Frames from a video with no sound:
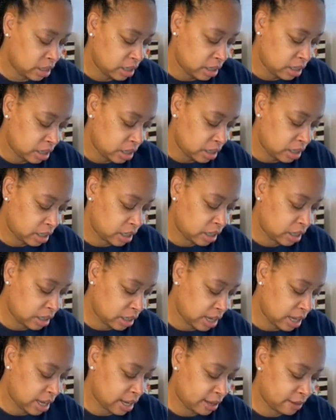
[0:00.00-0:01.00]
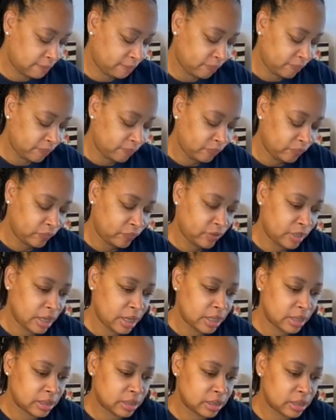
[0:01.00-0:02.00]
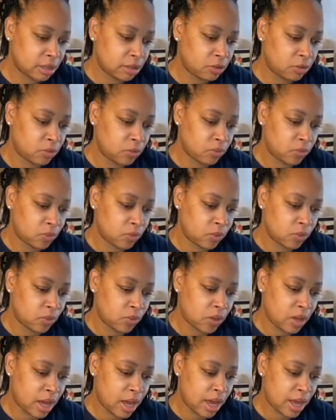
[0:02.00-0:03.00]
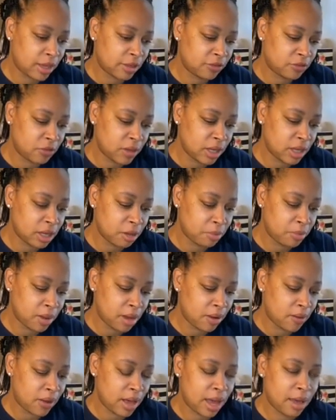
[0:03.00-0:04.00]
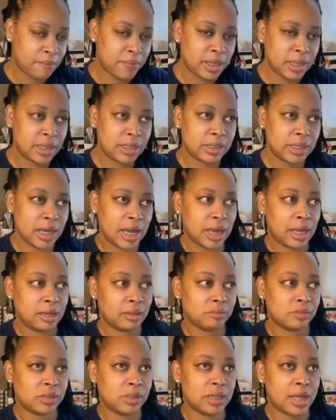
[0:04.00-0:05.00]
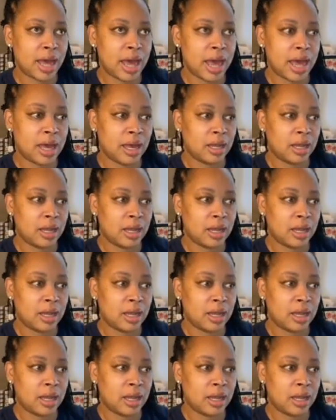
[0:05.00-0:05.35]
he died. And so I think about how many times that